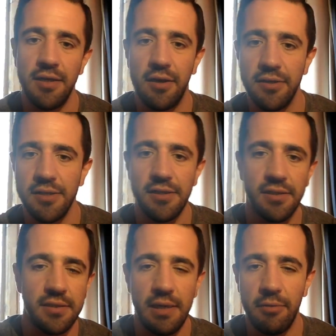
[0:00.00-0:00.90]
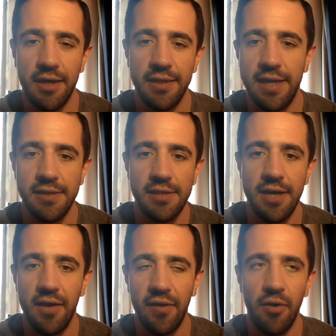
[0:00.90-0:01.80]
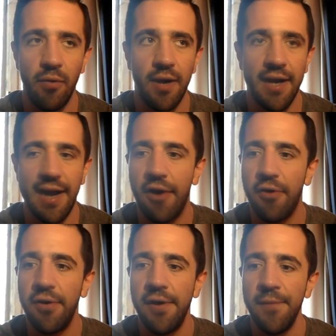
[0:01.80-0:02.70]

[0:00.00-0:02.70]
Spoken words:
it doesn't seem like a dead cert that it'll work out,